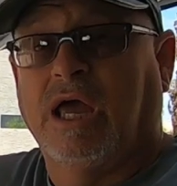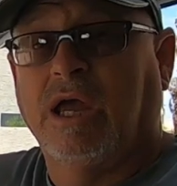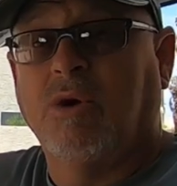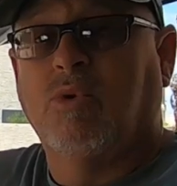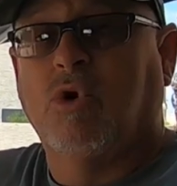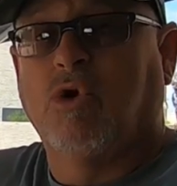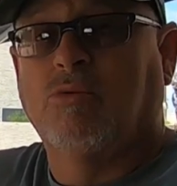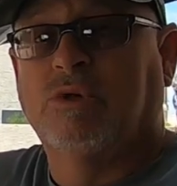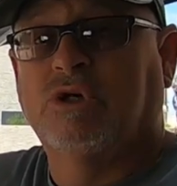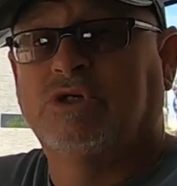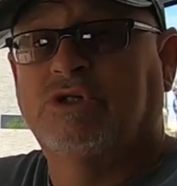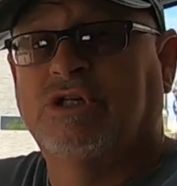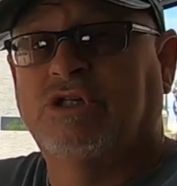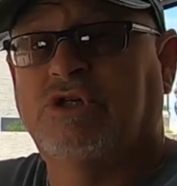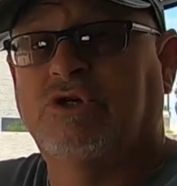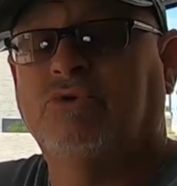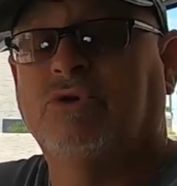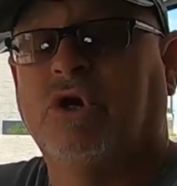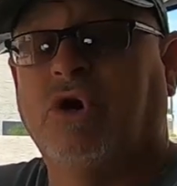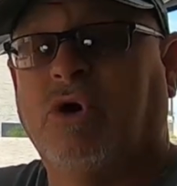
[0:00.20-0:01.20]
Hey roamers,
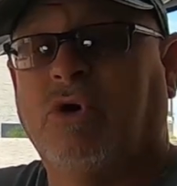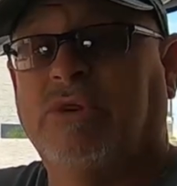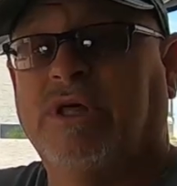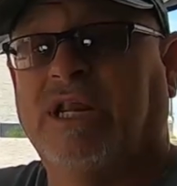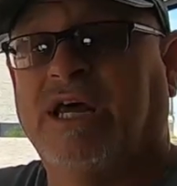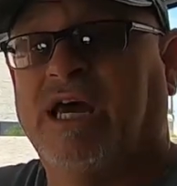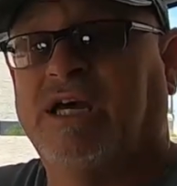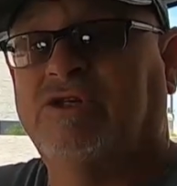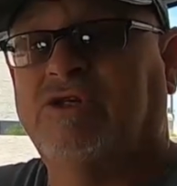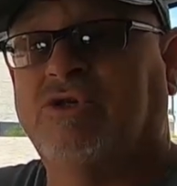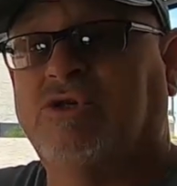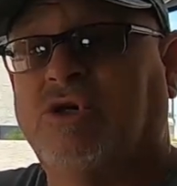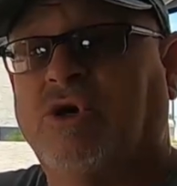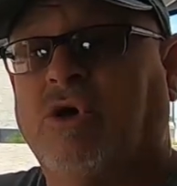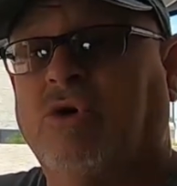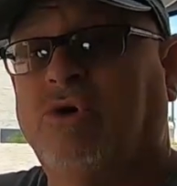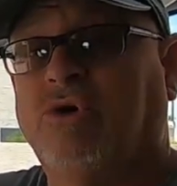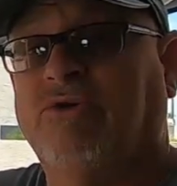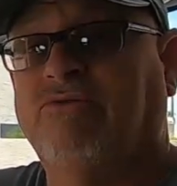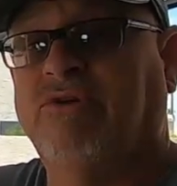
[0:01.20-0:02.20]
did you know that as you
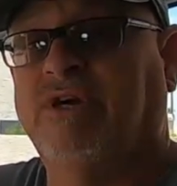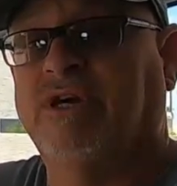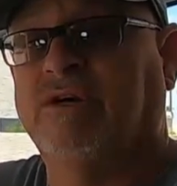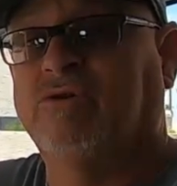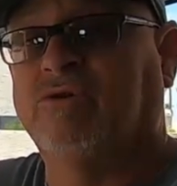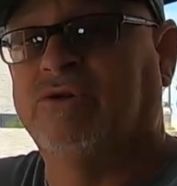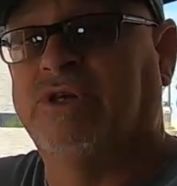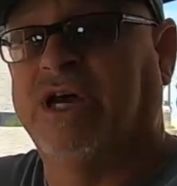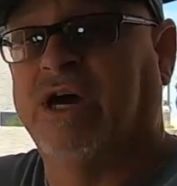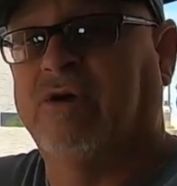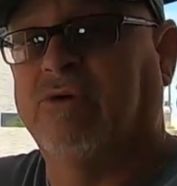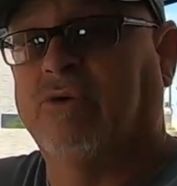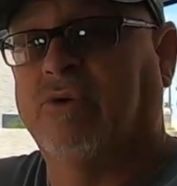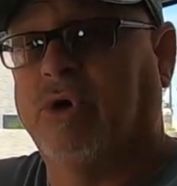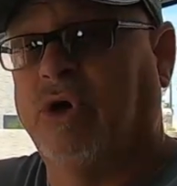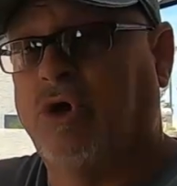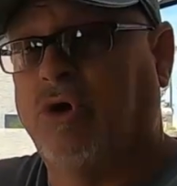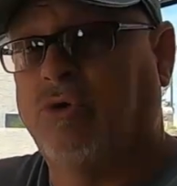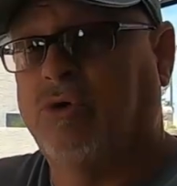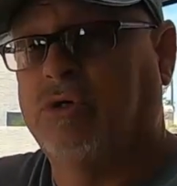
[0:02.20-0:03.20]
tow your vehicle down the
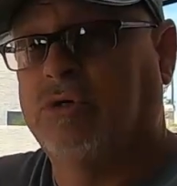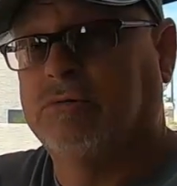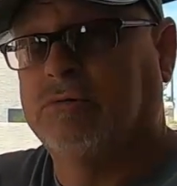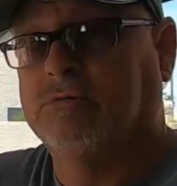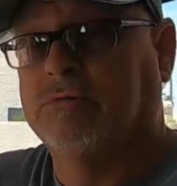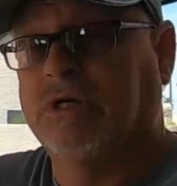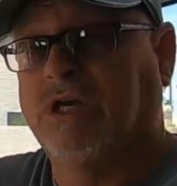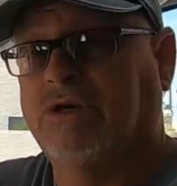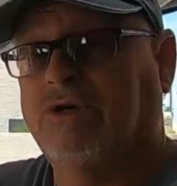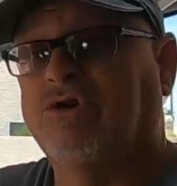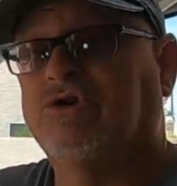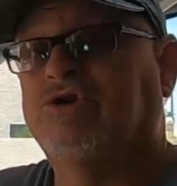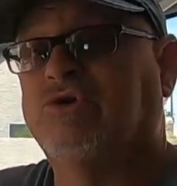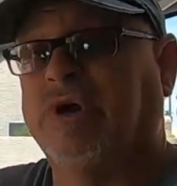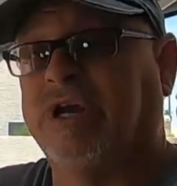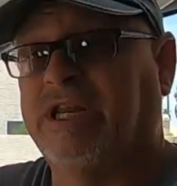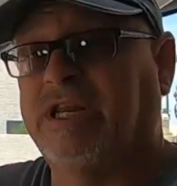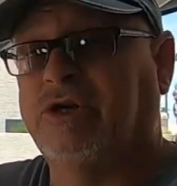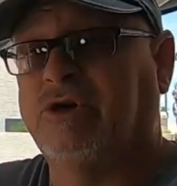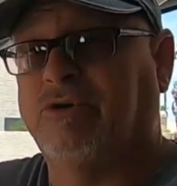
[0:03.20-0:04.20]
road, you're
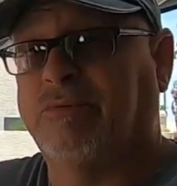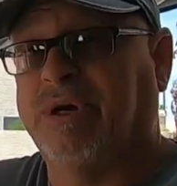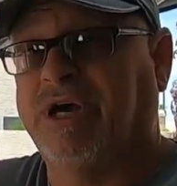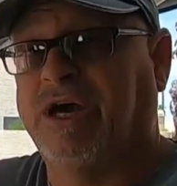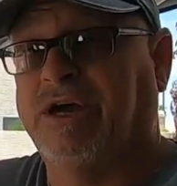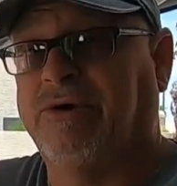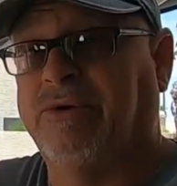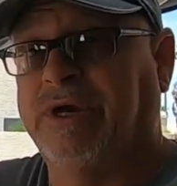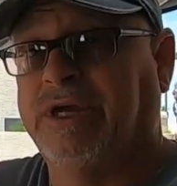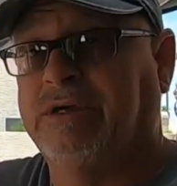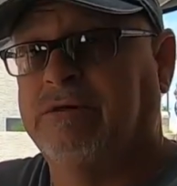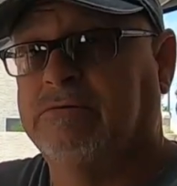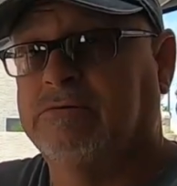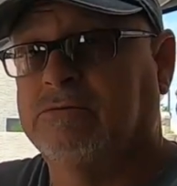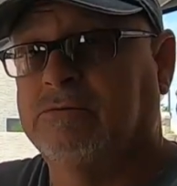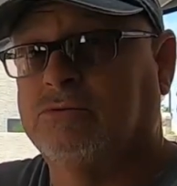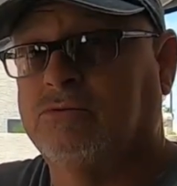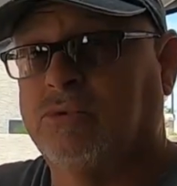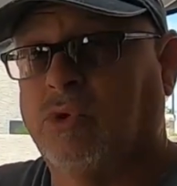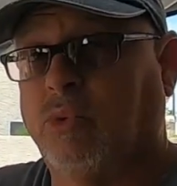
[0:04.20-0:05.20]
draining your battery?
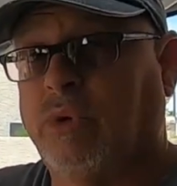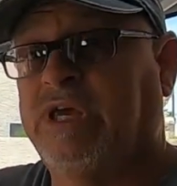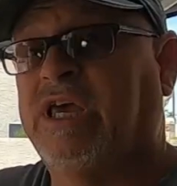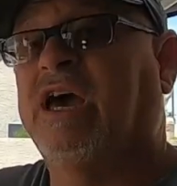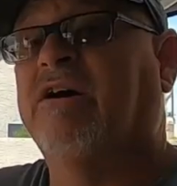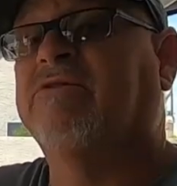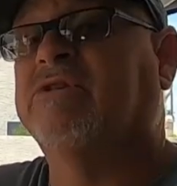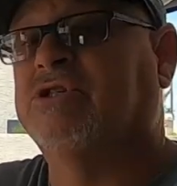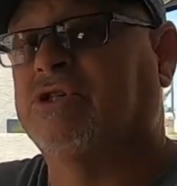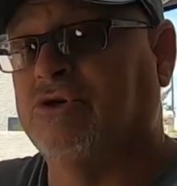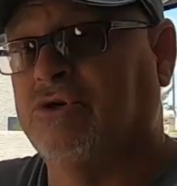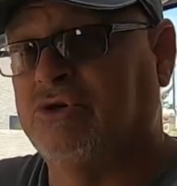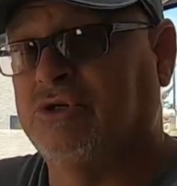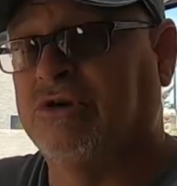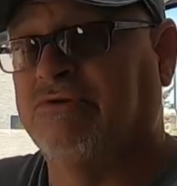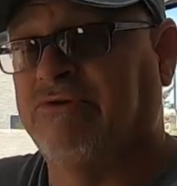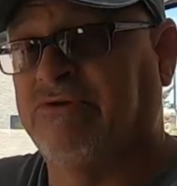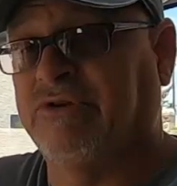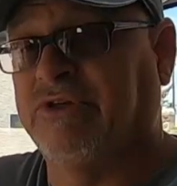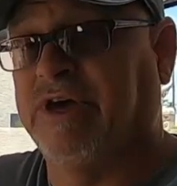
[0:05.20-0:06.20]
Well, we have a
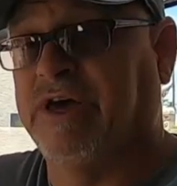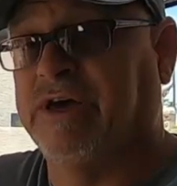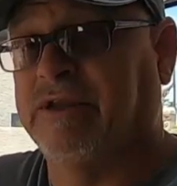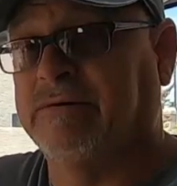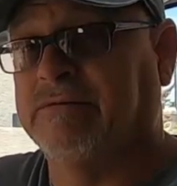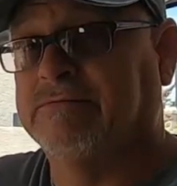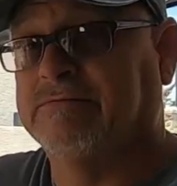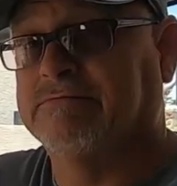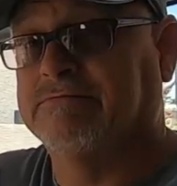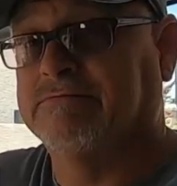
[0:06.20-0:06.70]
solution for that.